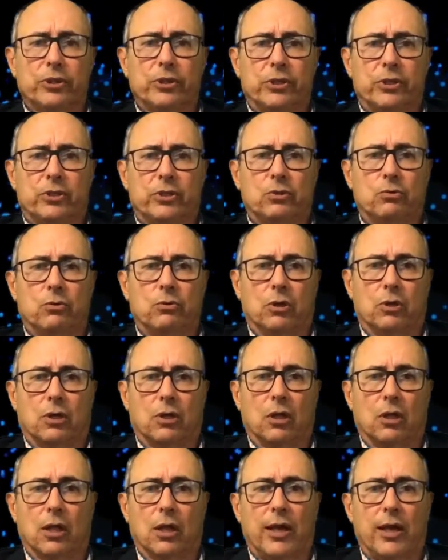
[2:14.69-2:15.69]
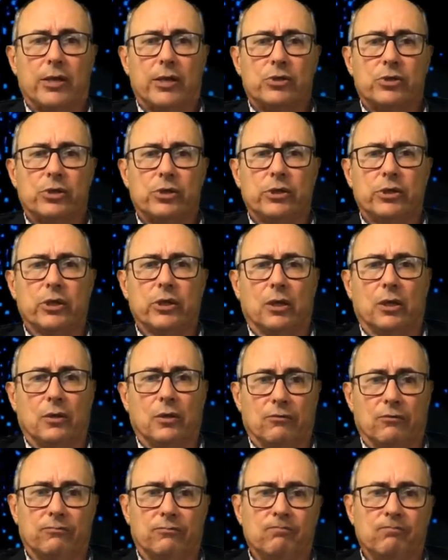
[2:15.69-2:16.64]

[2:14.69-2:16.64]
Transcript: into a collection of